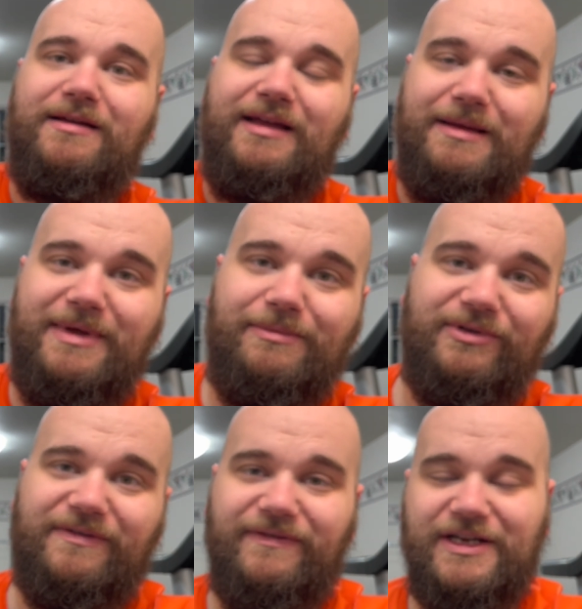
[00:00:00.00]
am able
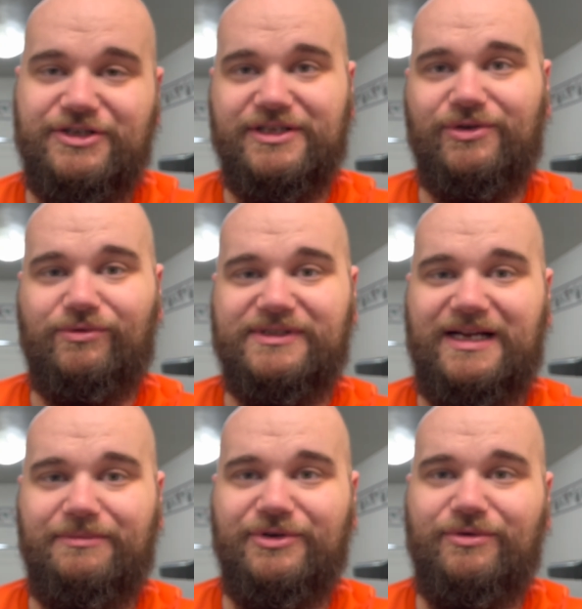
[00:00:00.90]
to finish this whole
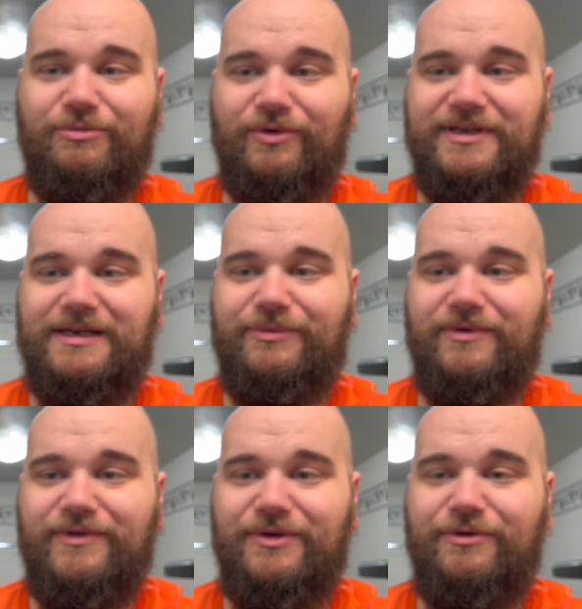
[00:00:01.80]
tub and do a more in-depth
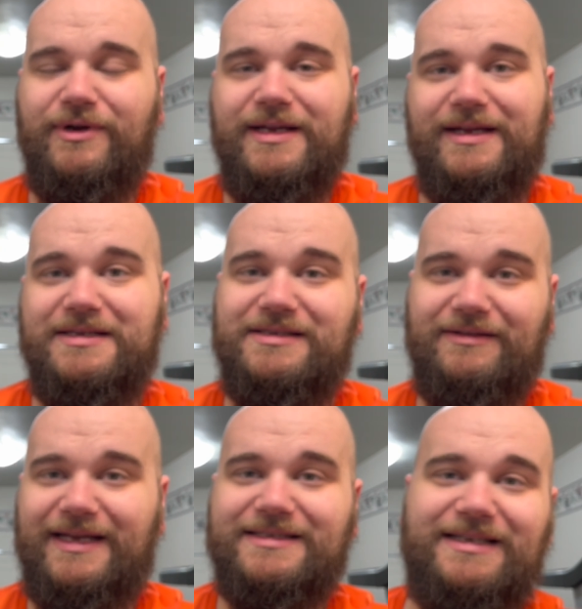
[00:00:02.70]
review. Until
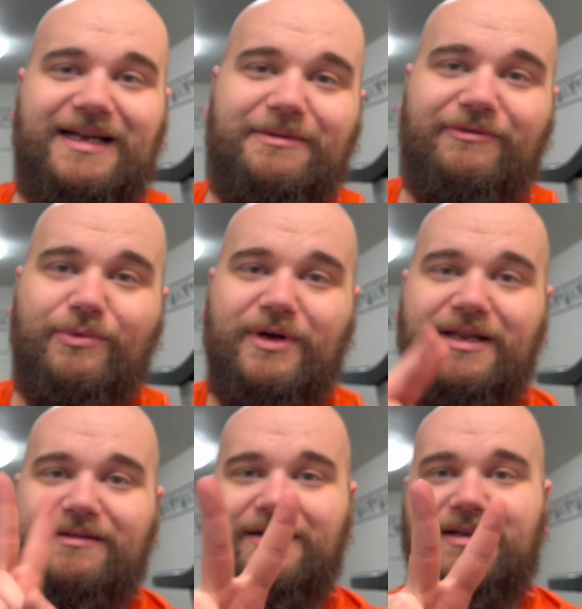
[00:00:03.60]
next time,
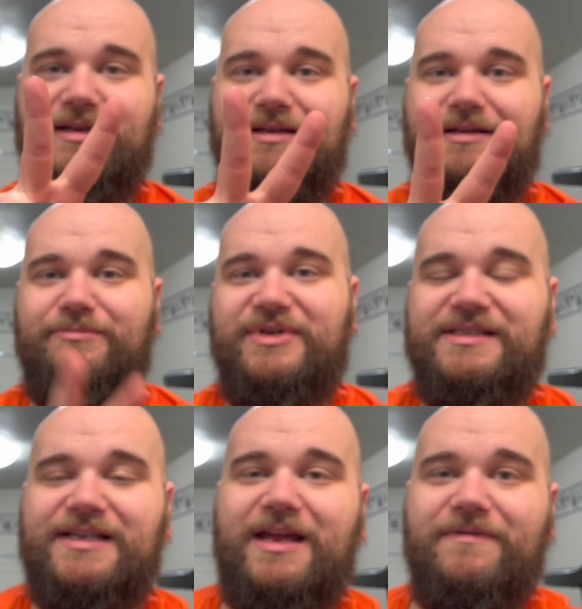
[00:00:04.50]
everyone, be
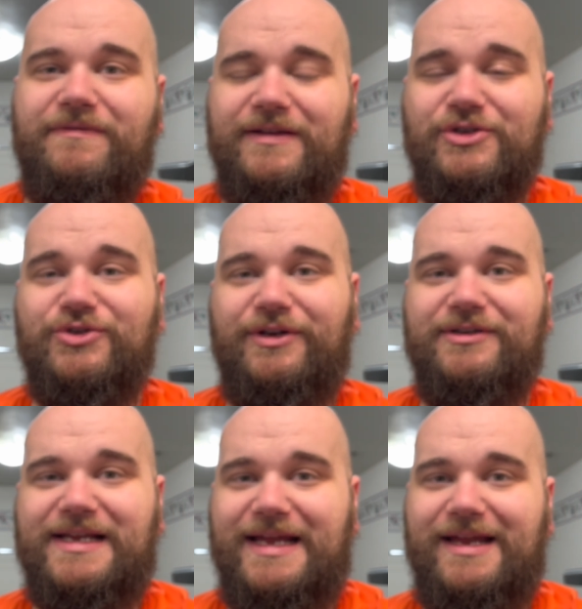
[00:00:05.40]
safe, enjoy your
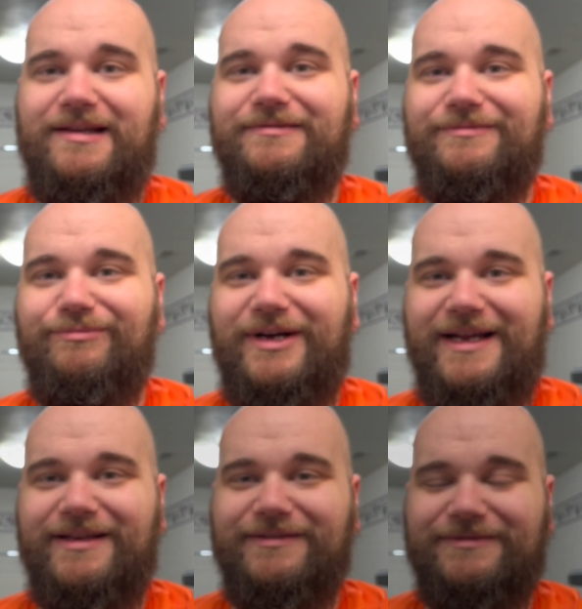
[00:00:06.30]
day,
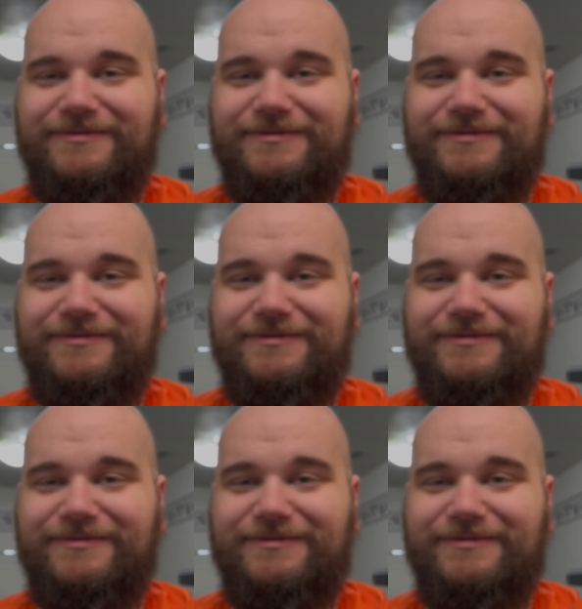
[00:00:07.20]
bye.